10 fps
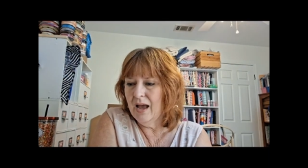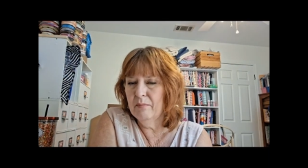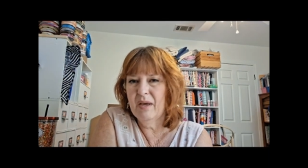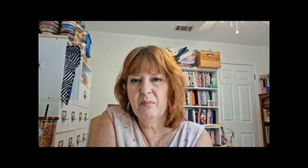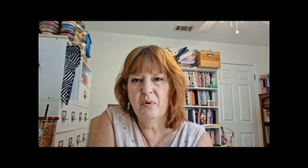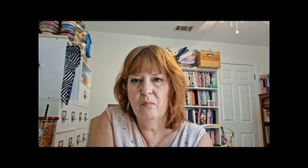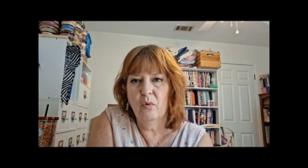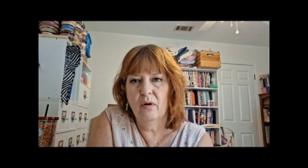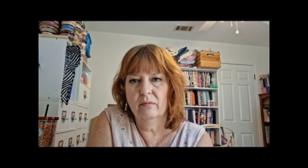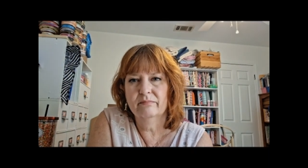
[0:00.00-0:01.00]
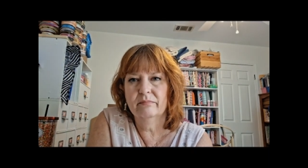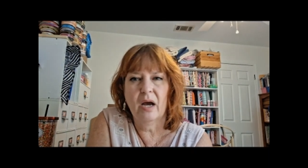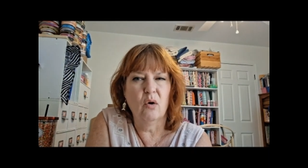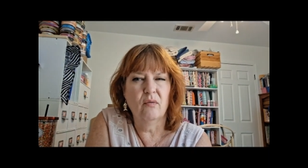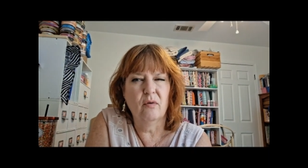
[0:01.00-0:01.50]
may put more
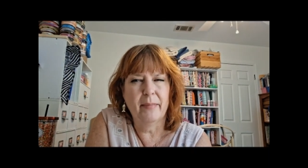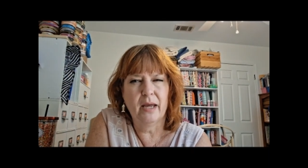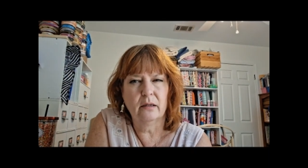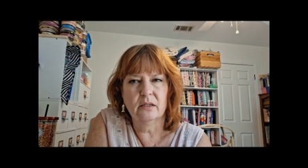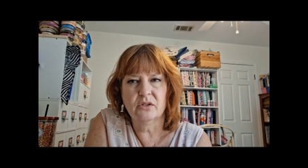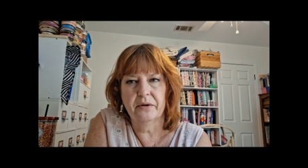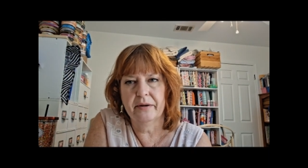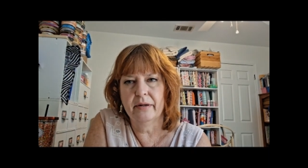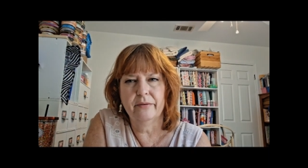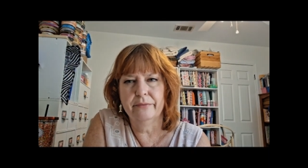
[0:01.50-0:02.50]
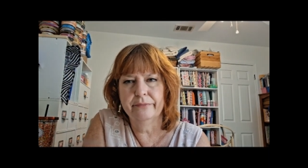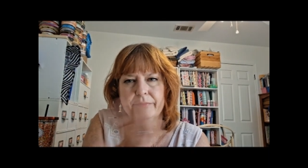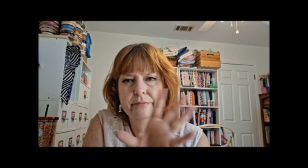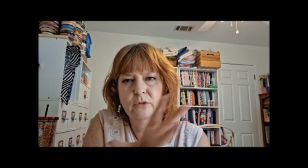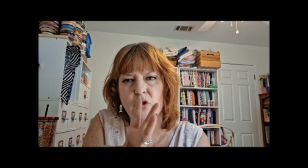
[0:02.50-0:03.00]
powerful magnets on it and
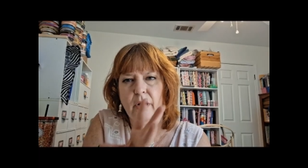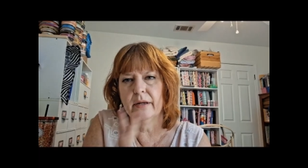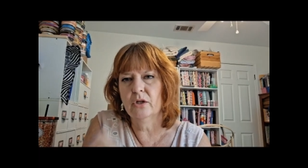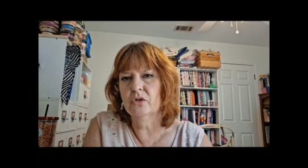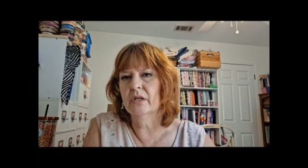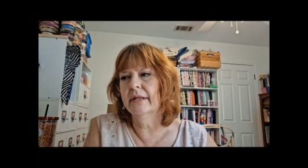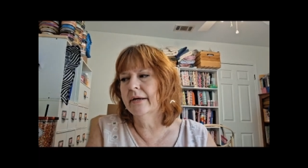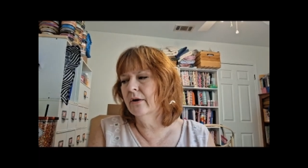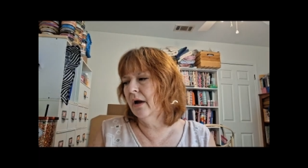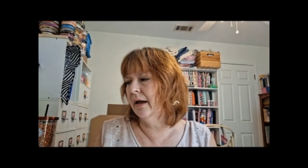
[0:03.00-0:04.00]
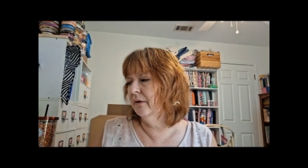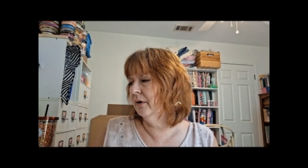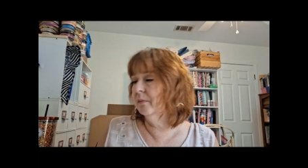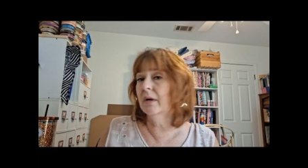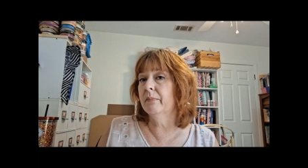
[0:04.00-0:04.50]
try and use it later. I don't
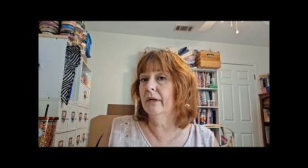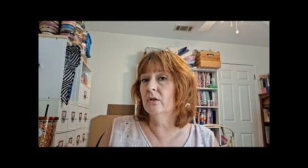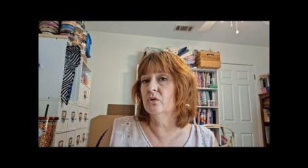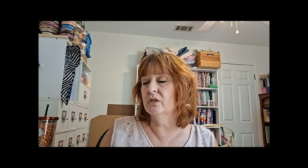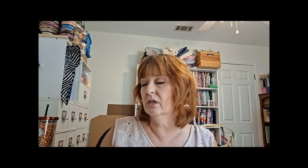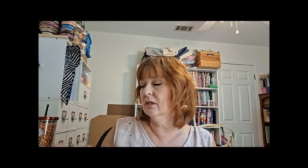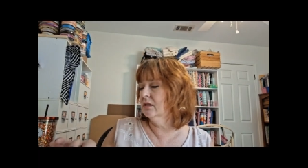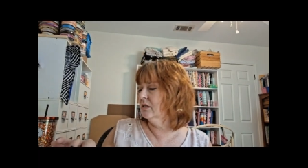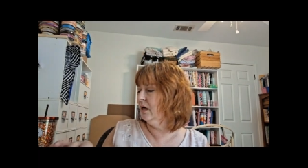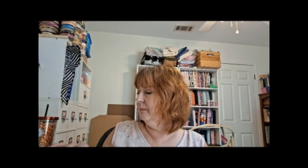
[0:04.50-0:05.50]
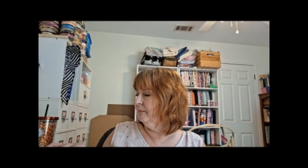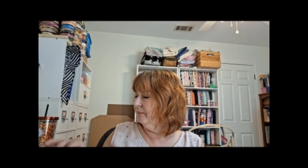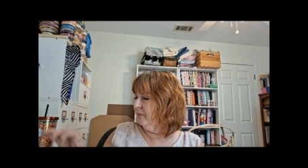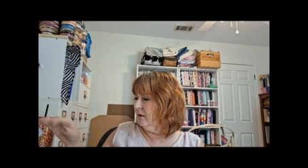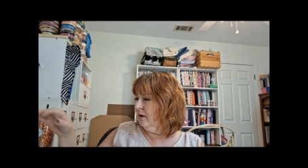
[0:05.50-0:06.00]
know, but I'm not using it this time.
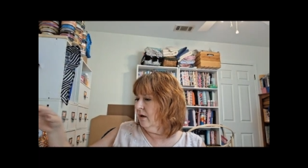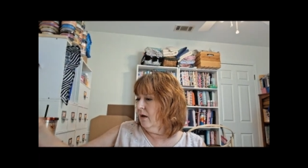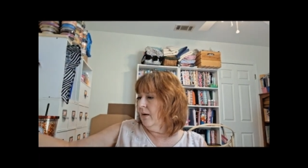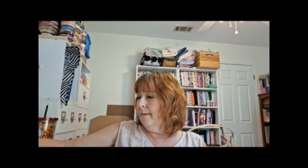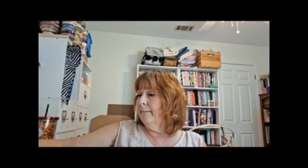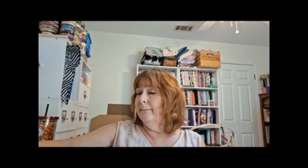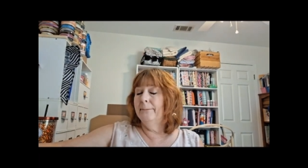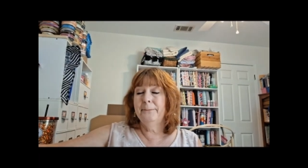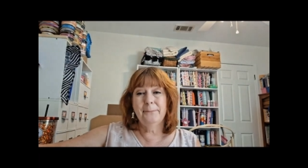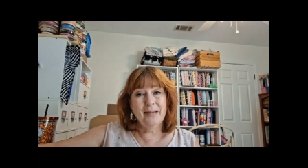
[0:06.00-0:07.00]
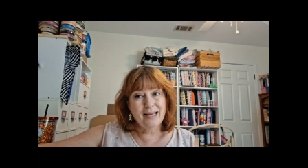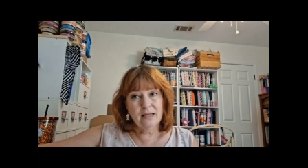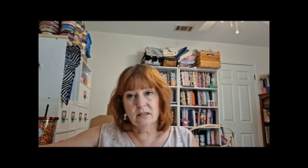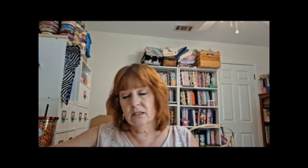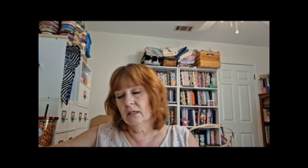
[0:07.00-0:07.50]

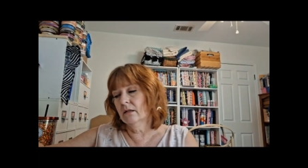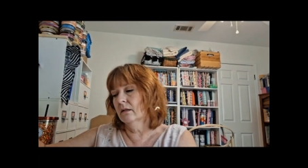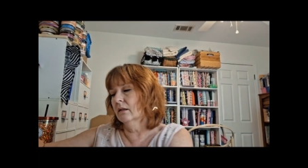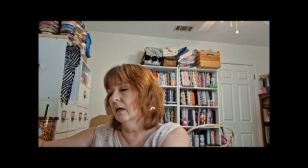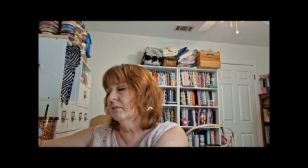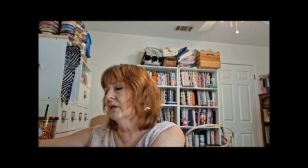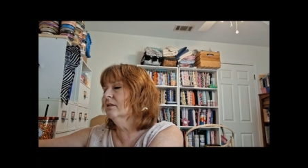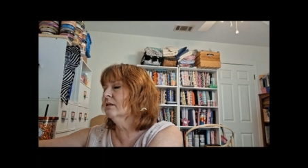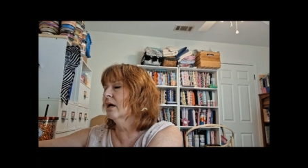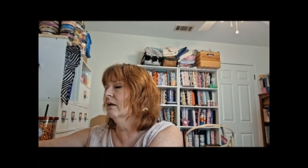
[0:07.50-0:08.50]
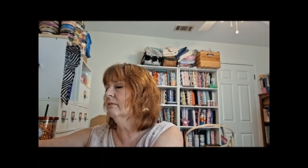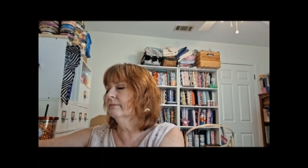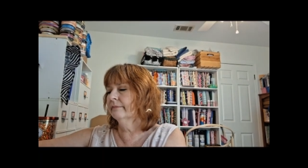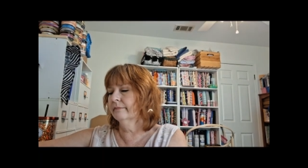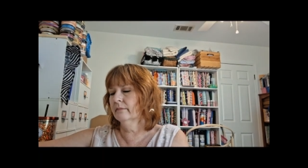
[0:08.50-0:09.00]
But that being said,
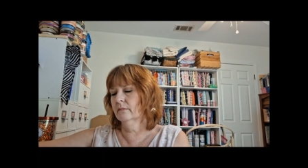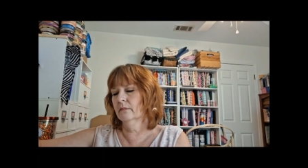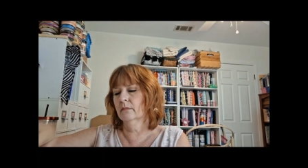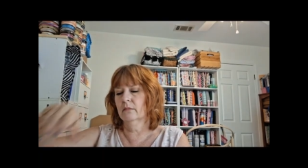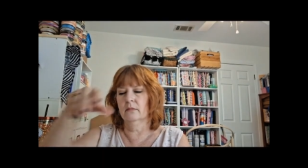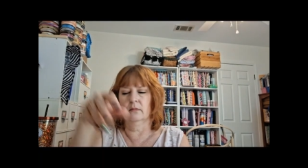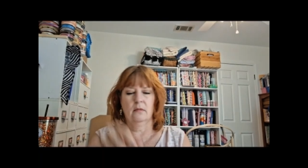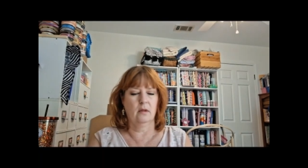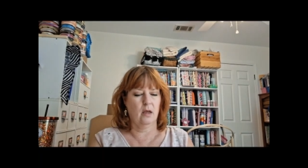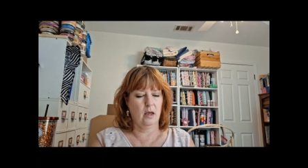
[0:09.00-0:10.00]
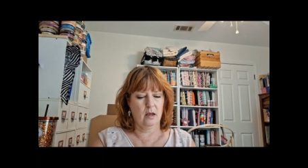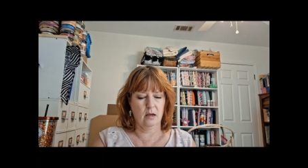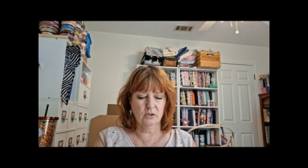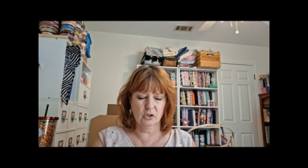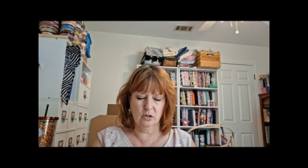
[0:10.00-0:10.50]
I
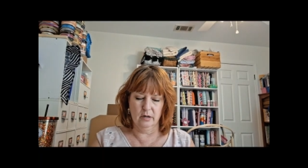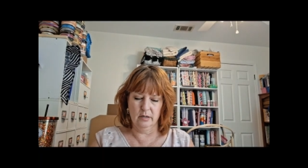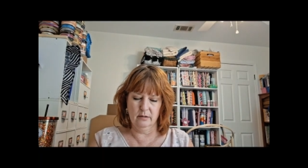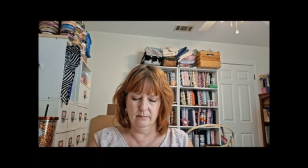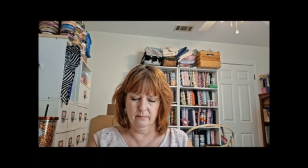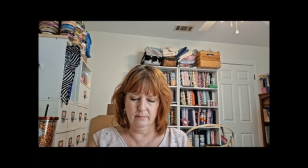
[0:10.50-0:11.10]
got started,